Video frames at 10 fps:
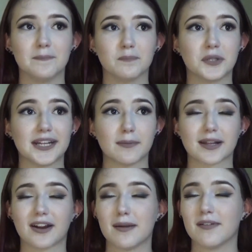Please
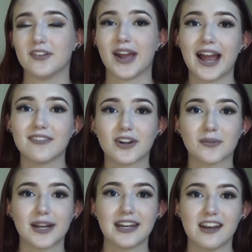subscribe if you haven't
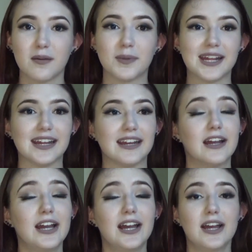already. Be
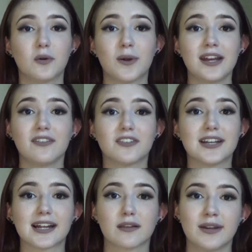ready for
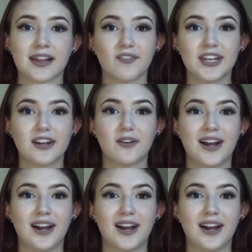next week's video.